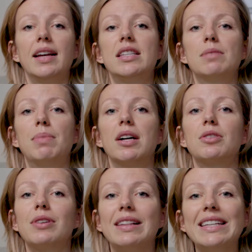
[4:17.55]
It's
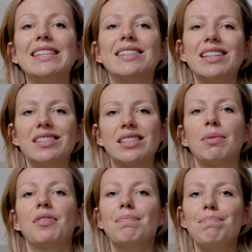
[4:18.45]
about releasing some
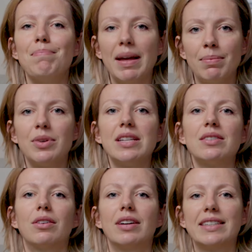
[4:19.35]
of the memories
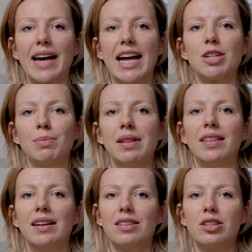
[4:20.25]
or attachment
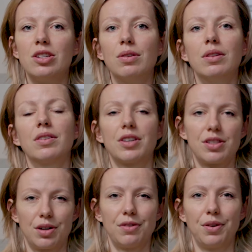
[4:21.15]
that no longer
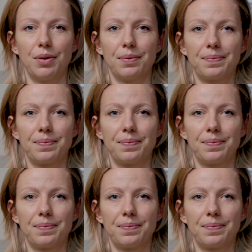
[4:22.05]
serve you.